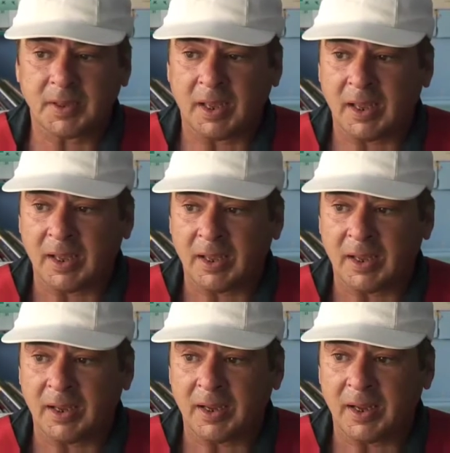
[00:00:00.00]

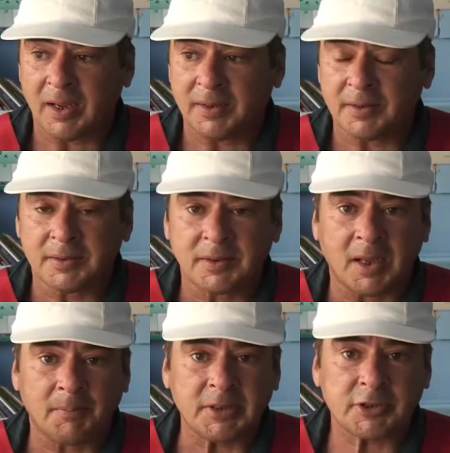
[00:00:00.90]
and
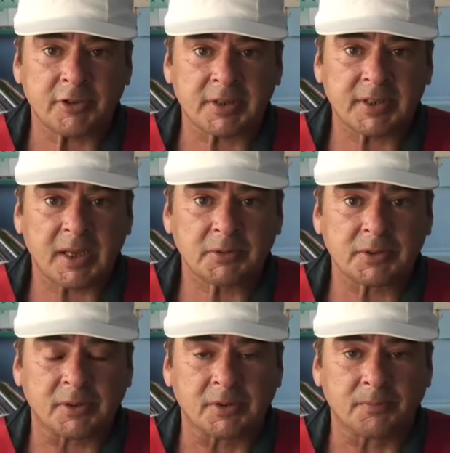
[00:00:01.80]
be stressed
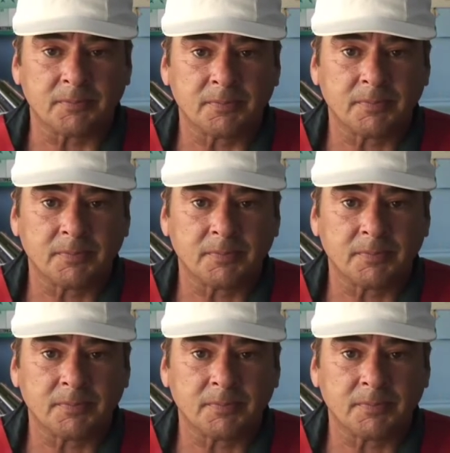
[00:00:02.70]
out on